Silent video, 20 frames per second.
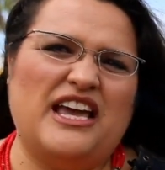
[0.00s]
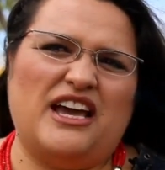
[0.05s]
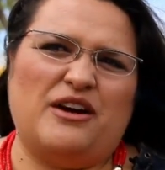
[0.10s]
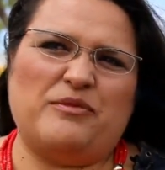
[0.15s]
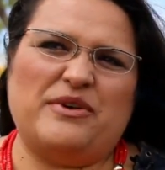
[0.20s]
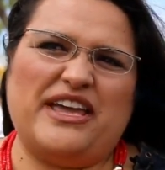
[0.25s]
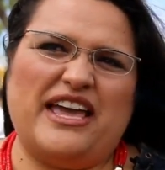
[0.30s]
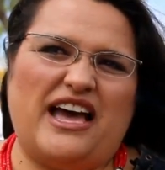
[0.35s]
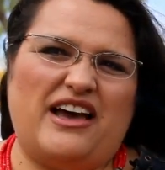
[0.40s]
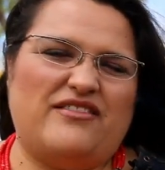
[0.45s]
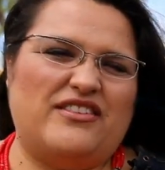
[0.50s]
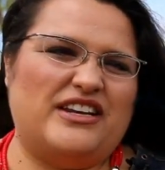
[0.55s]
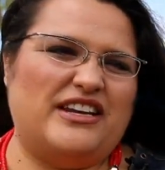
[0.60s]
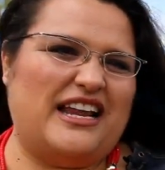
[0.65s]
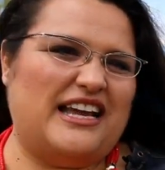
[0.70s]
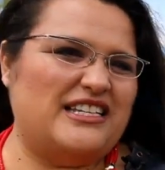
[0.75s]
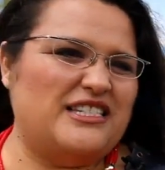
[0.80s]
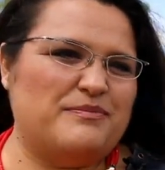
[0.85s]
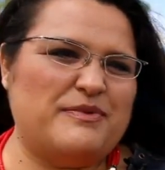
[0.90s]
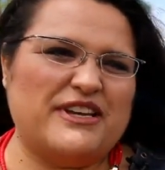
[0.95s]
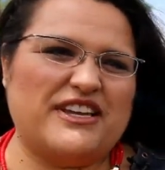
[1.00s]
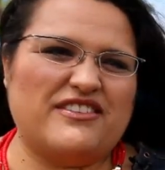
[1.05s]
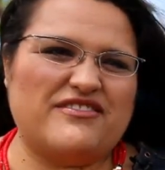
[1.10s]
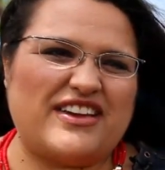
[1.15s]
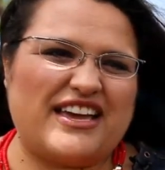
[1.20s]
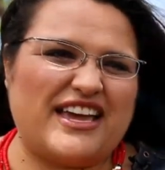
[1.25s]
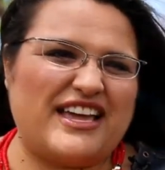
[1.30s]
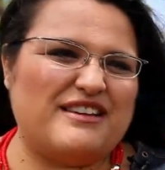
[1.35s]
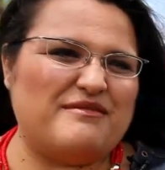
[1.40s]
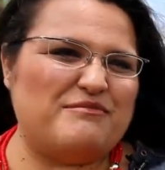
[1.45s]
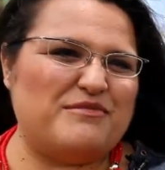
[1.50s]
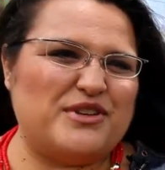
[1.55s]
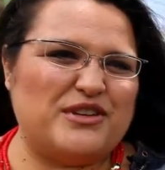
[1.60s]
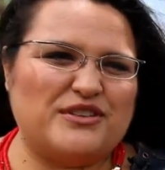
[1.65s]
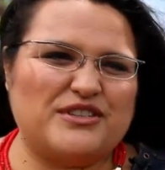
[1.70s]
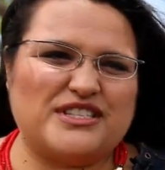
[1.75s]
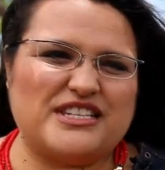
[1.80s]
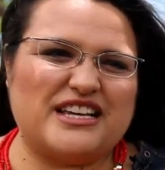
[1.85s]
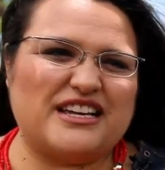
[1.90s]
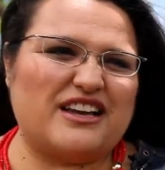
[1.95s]
and we have a nice big event,
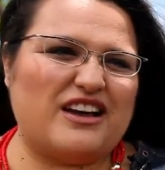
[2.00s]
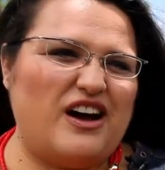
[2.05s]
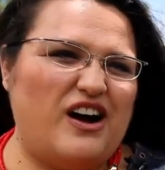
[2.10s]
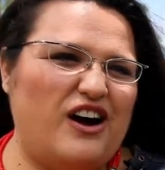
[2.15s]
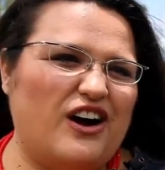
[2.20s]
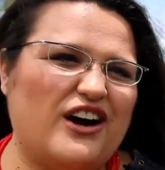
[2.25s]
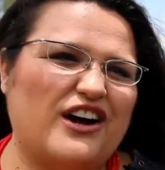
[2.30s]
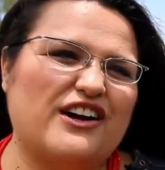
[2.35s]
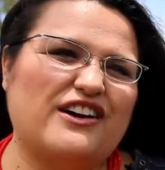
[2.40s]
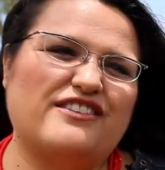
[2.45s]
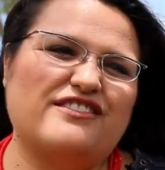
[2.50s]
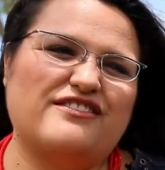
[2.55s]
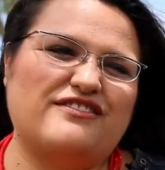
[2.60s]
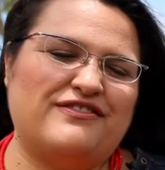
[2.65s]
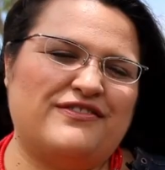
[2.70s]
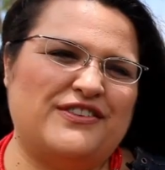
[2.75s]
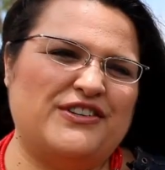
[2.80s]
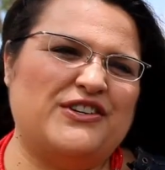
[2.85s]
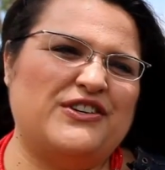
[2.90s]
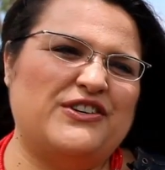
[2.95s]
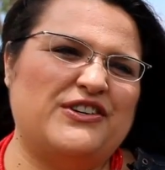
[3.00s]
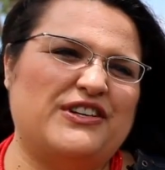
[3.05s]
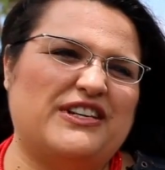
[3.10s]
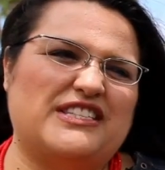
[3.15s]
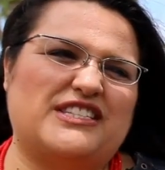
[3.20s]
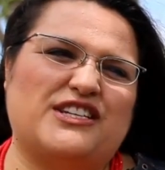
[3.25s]
music, art, food.